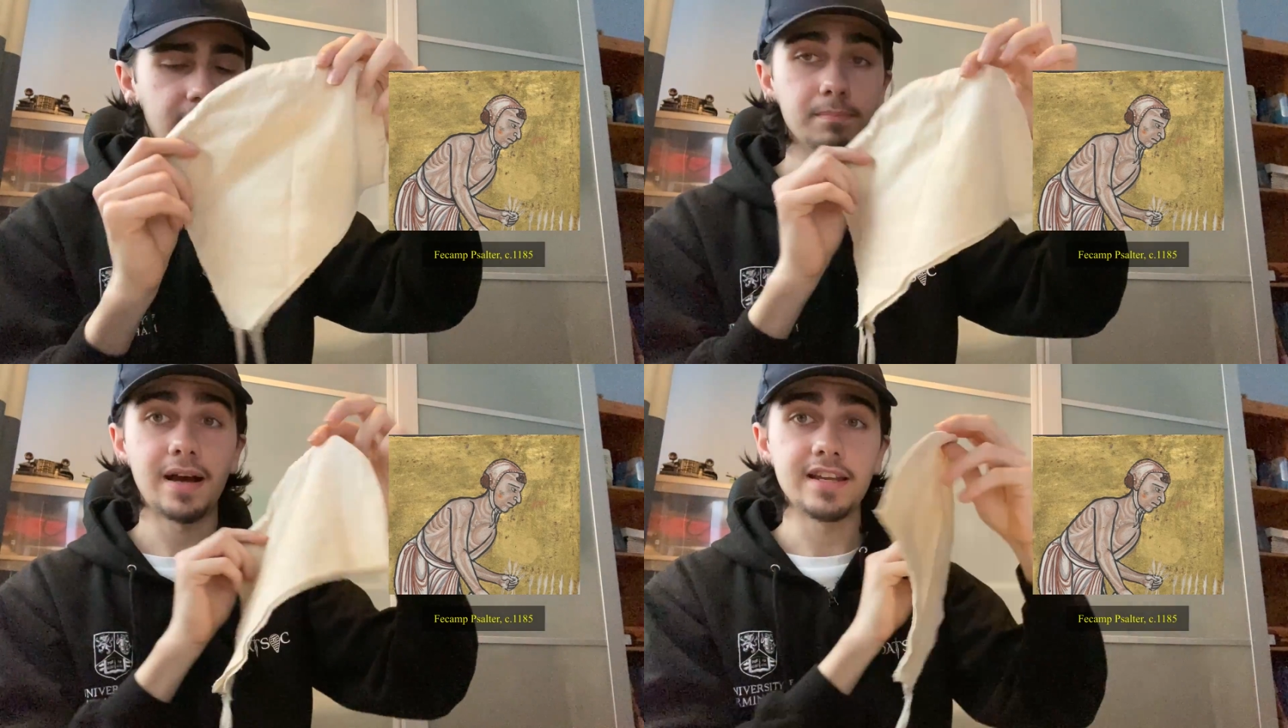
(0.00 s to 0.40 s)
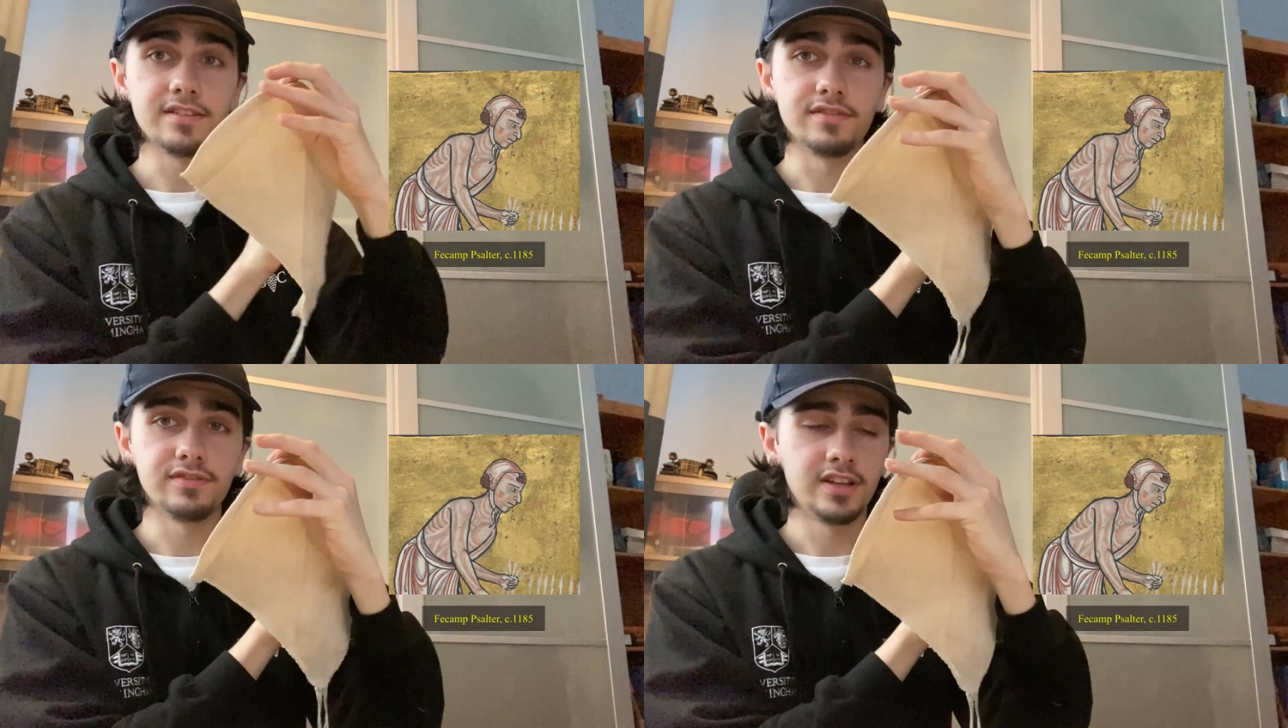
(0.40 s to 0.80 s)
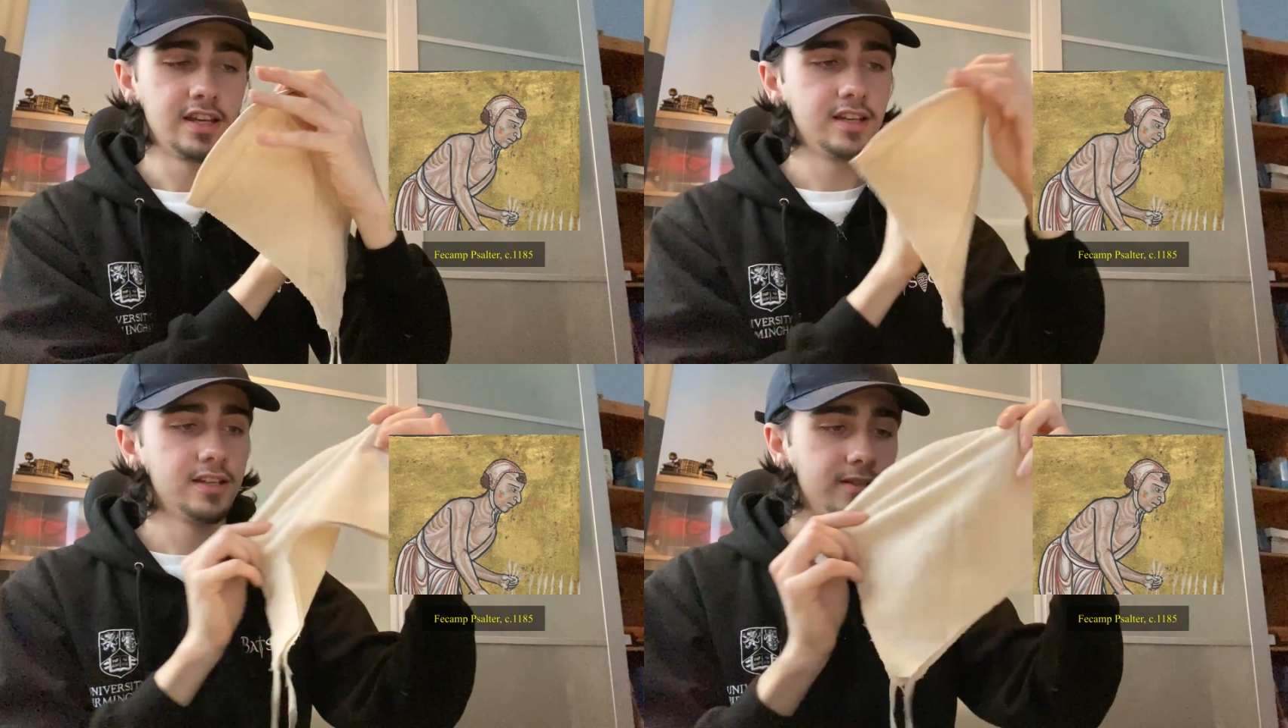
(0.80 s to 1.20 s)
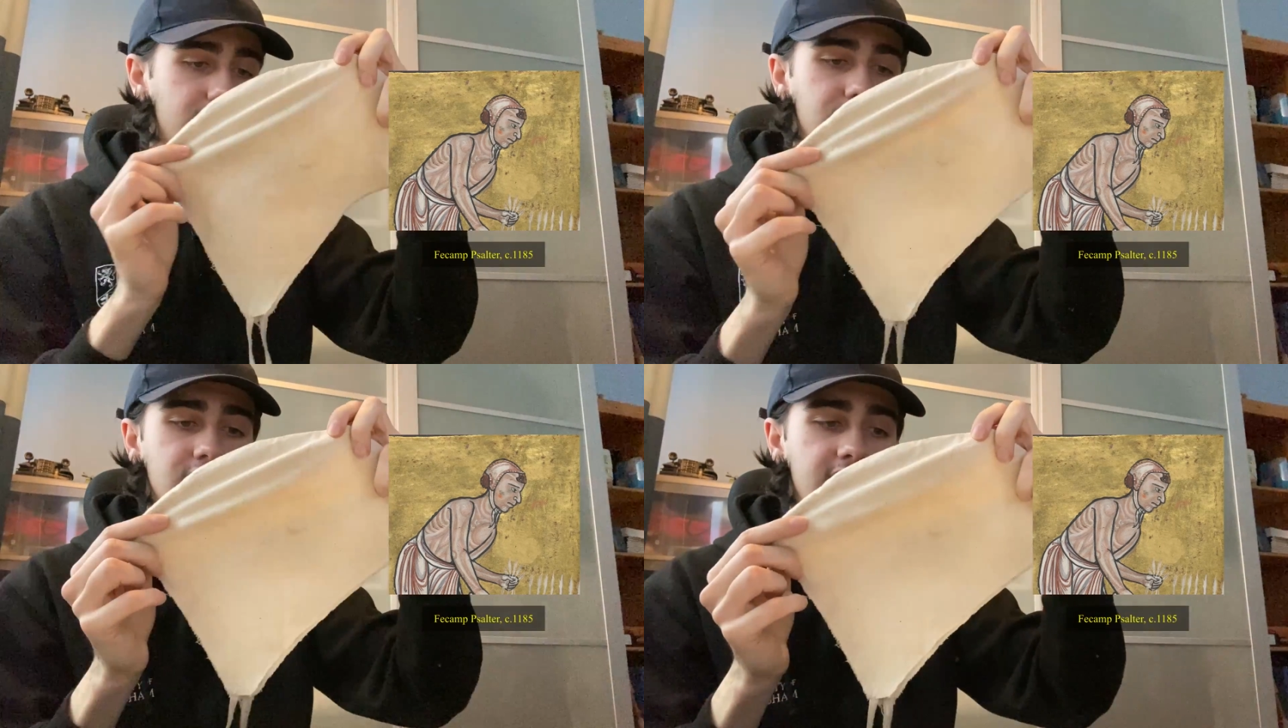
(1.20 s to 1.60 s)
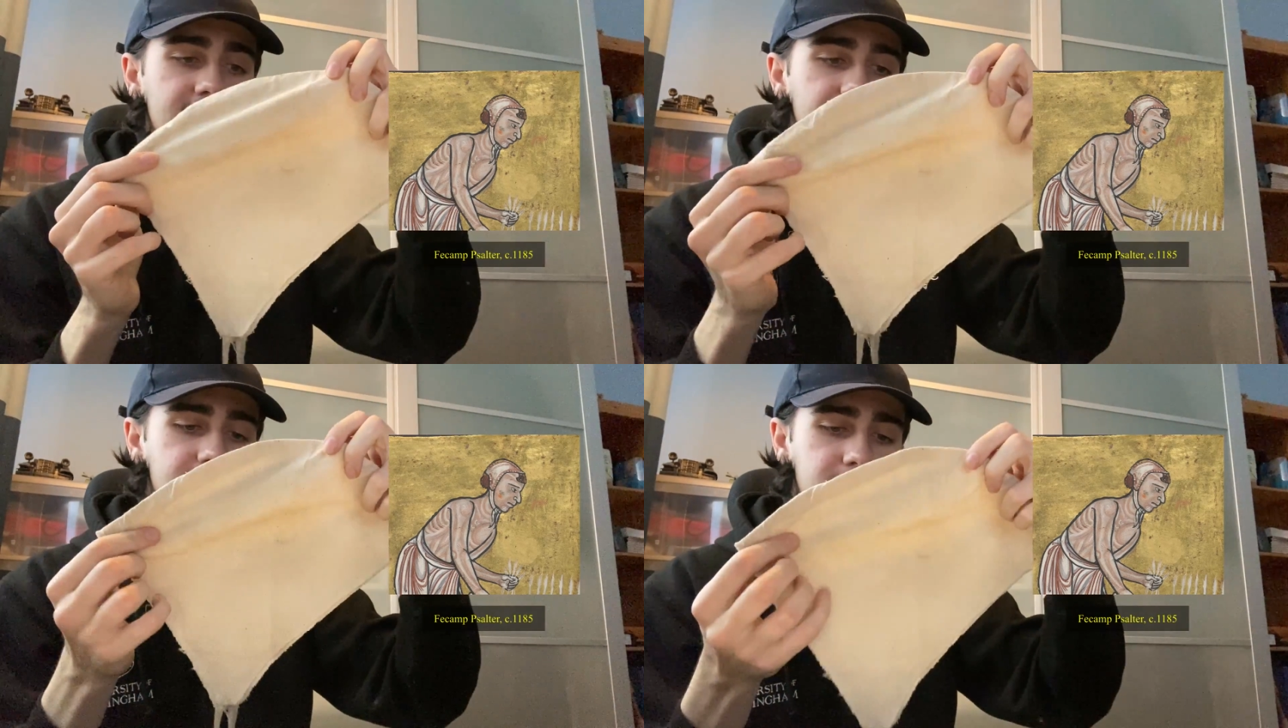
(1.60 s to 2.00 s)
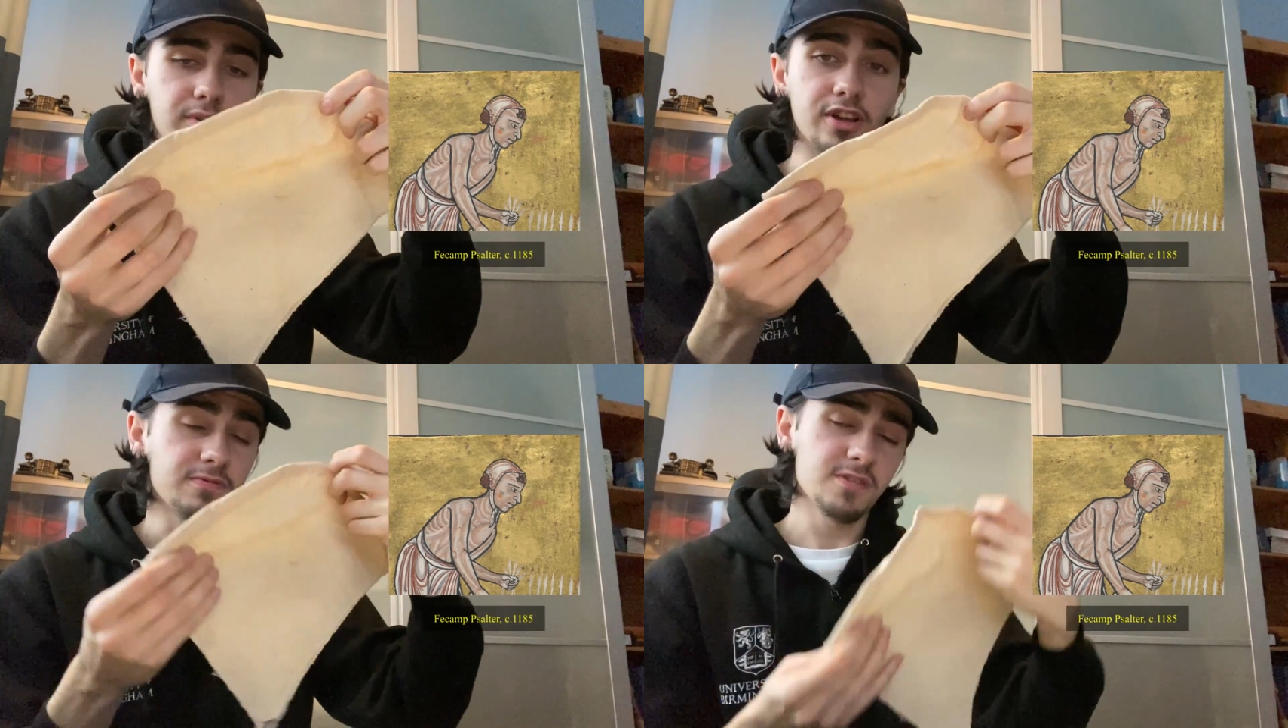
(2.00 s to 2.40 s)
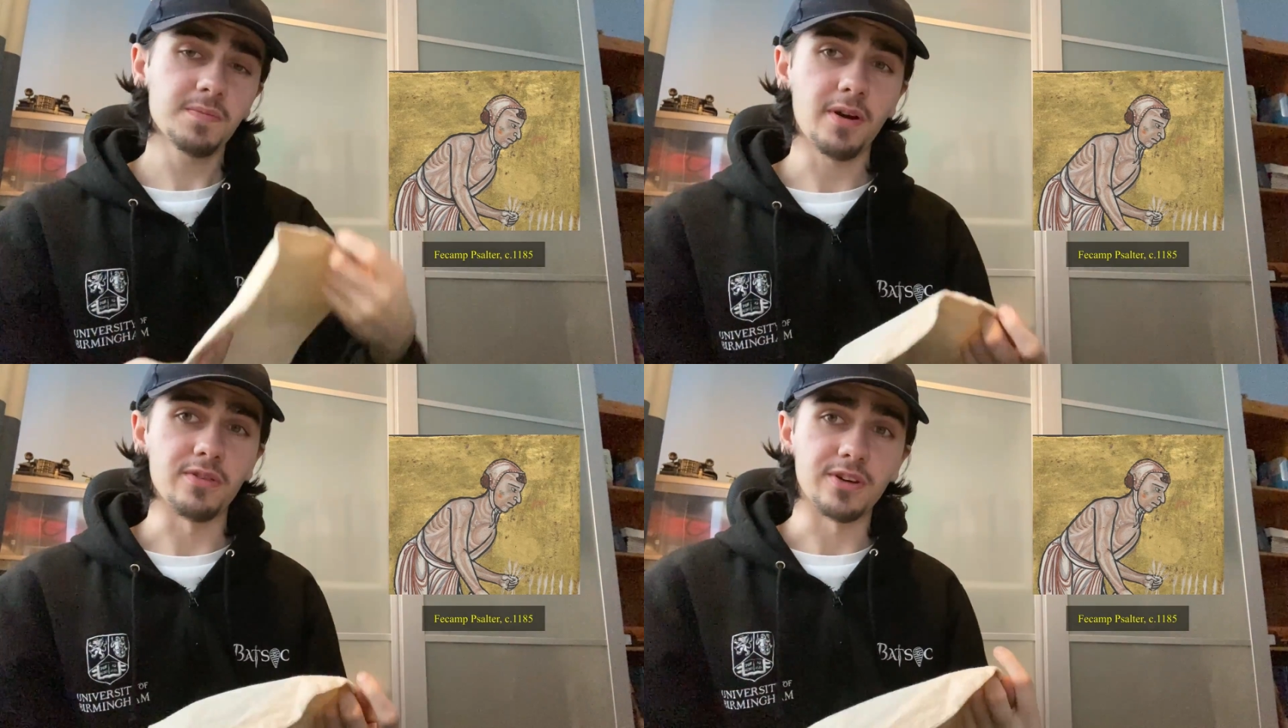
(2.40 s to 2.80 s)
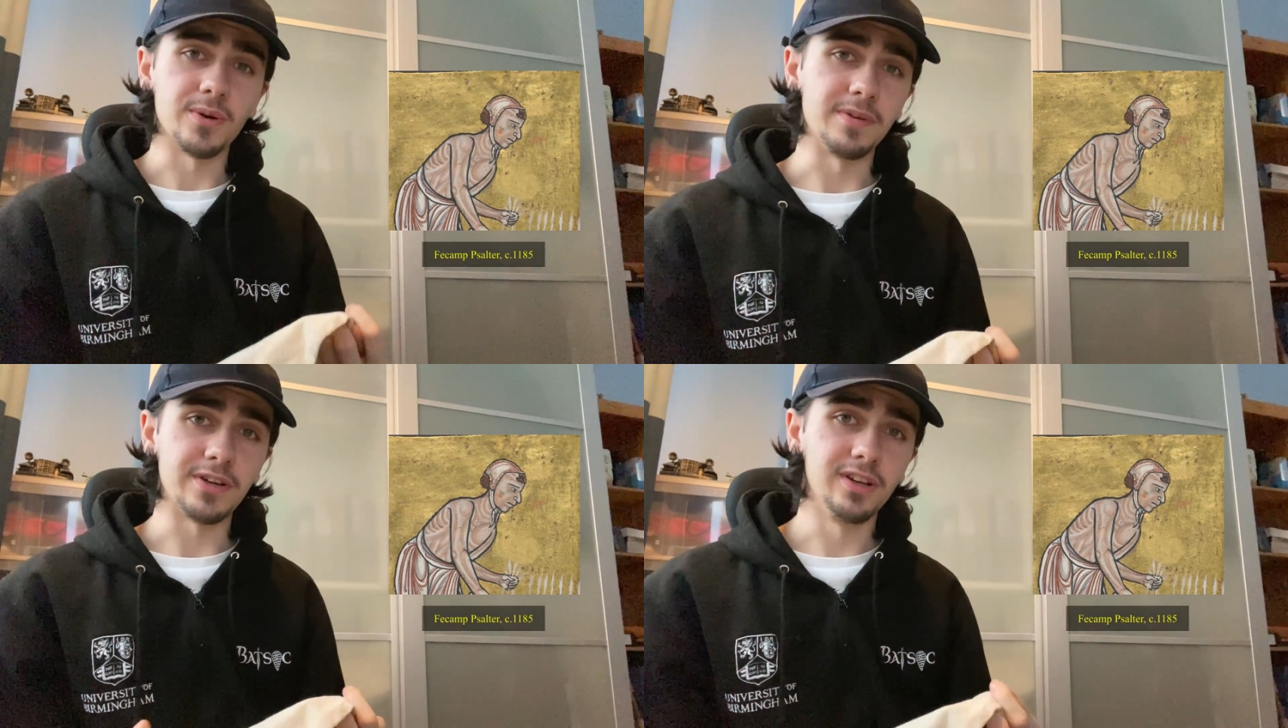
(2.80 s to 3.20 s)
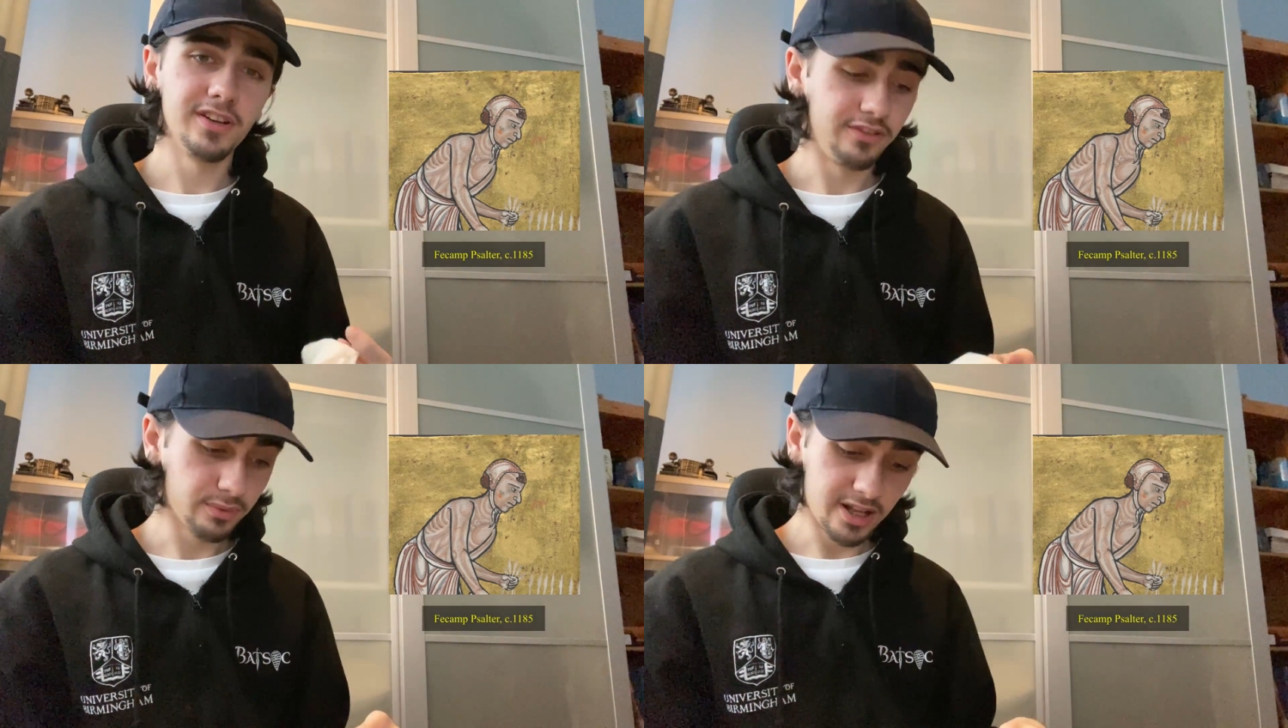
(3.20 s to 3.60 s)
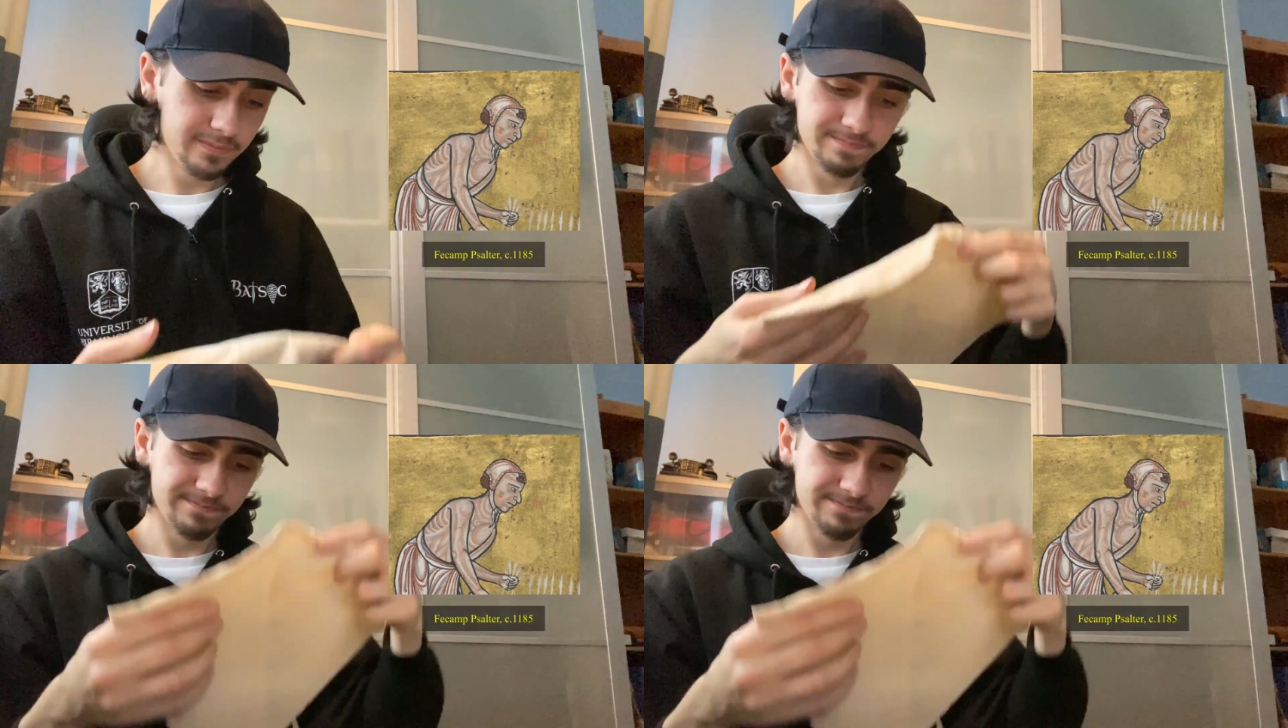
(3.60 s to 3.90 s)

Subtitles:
made of undyed linen, but I suppose it could be coloured as well.